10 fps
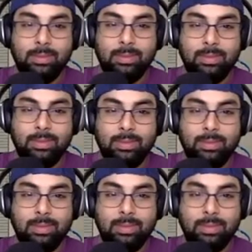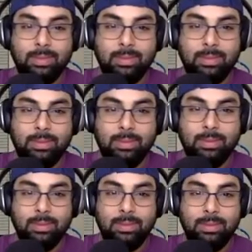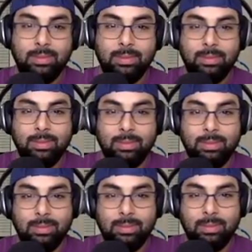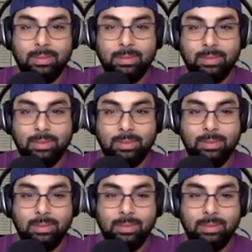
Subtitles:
(silent)